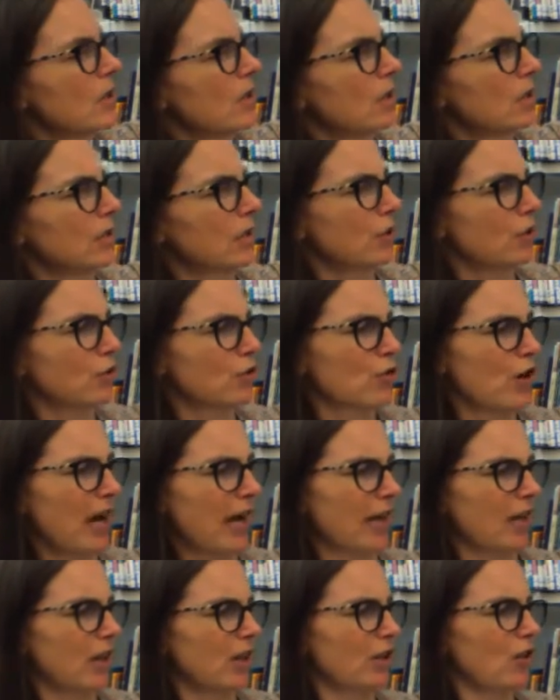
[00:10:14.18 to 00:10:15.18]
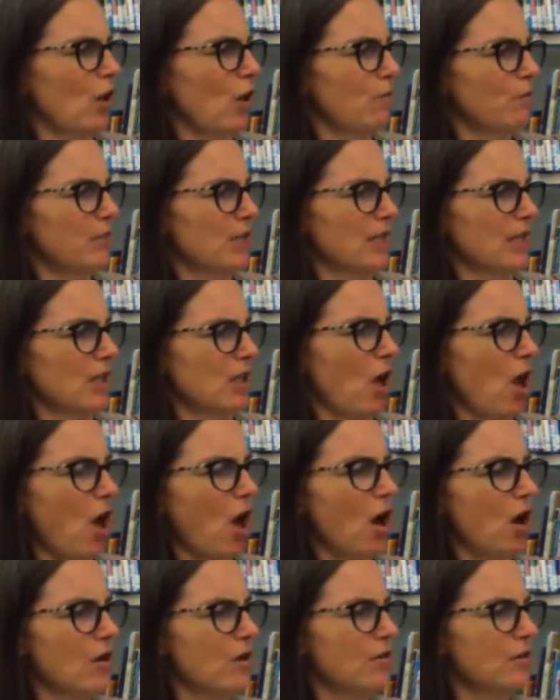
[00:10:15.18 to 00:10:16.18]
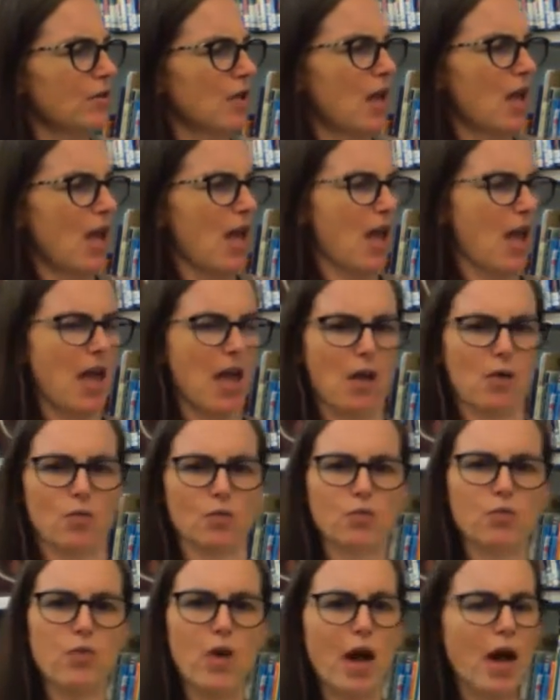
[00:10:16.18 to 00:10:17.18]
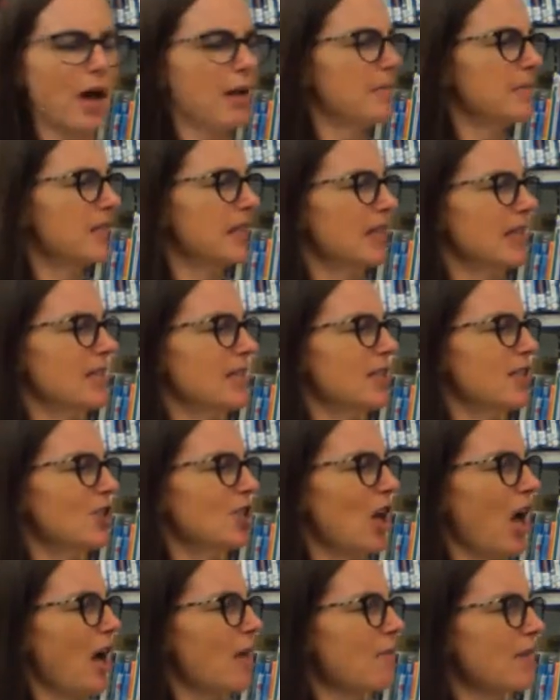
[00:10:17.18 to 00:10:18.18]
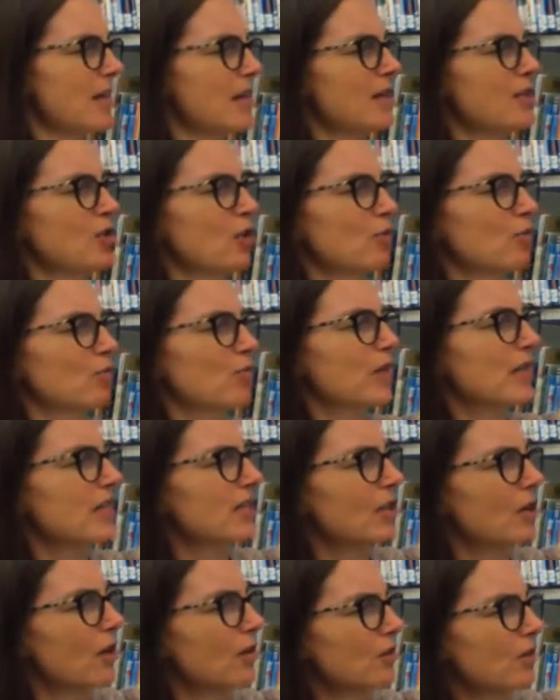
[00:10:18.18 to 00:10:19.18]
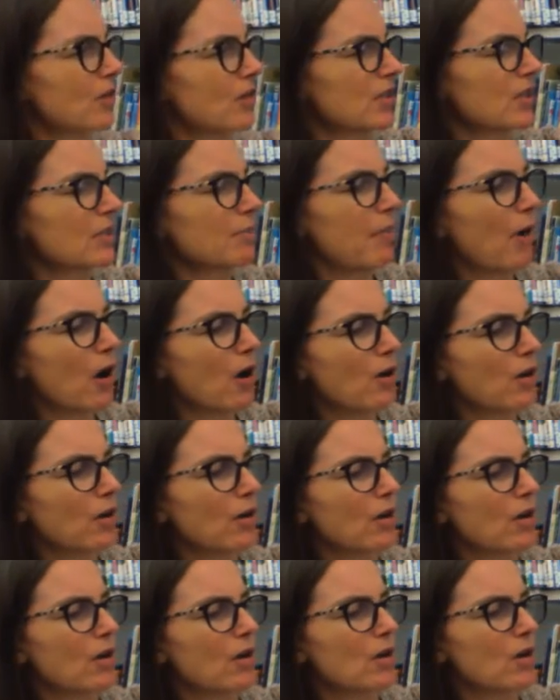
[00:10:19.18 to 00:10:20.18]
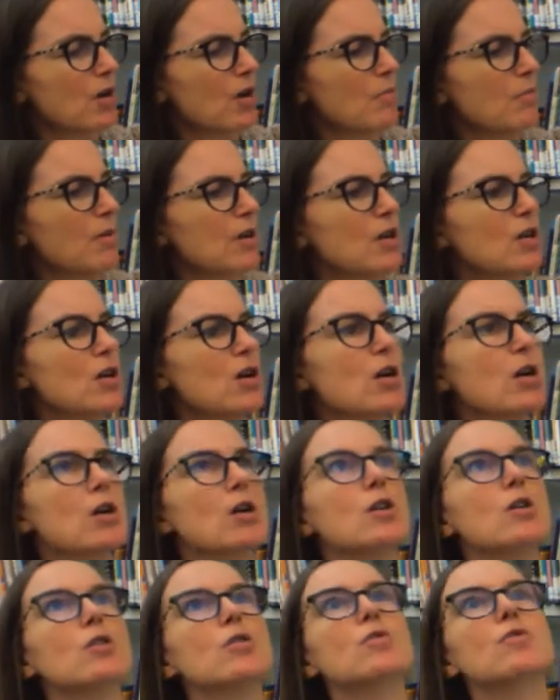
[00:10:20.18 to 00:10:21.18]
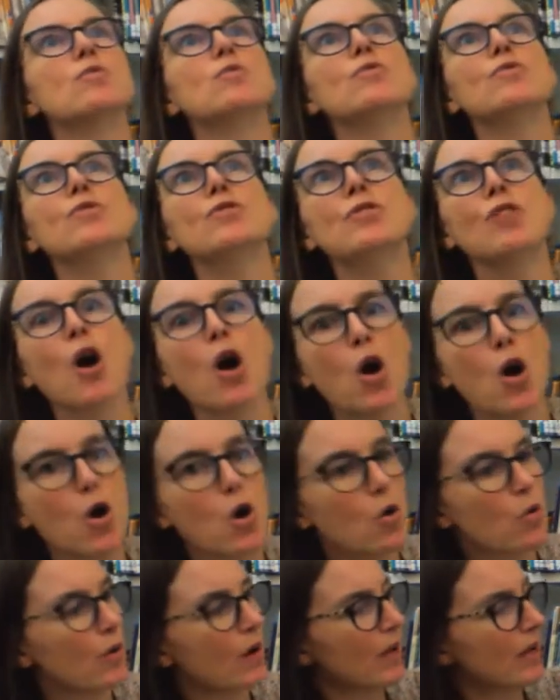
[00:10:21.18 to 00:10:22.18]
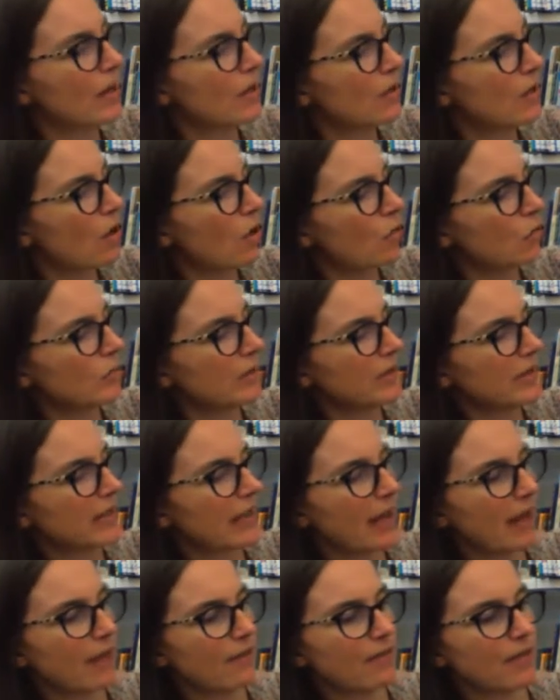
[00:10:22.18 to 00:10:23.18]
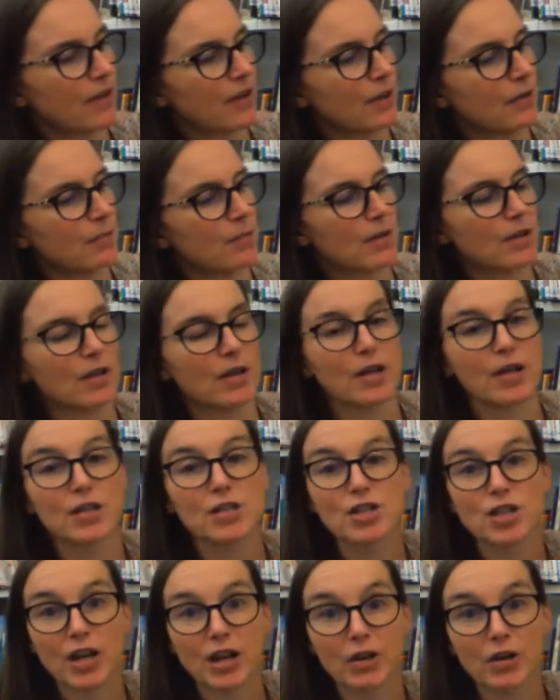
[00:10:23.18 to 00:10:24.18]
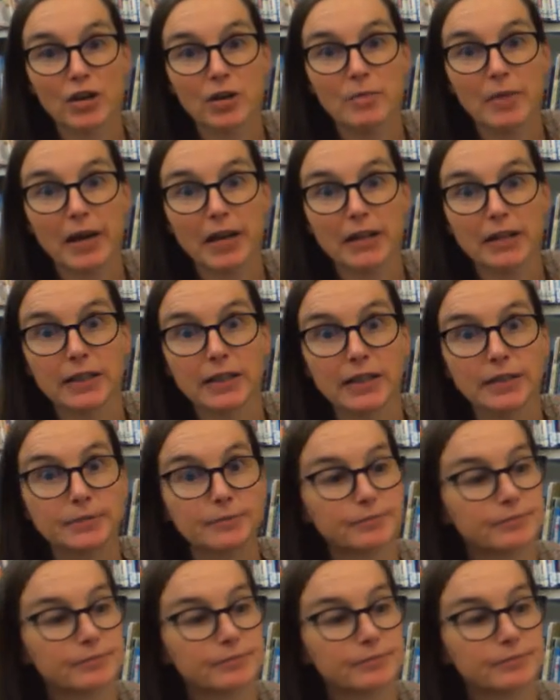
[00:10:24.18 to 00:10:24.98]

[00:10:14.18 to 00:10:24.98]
Little Dragon thumped his heart and rubbed his tummy to restart the spark, but oh no, it only gave him a cherry belly.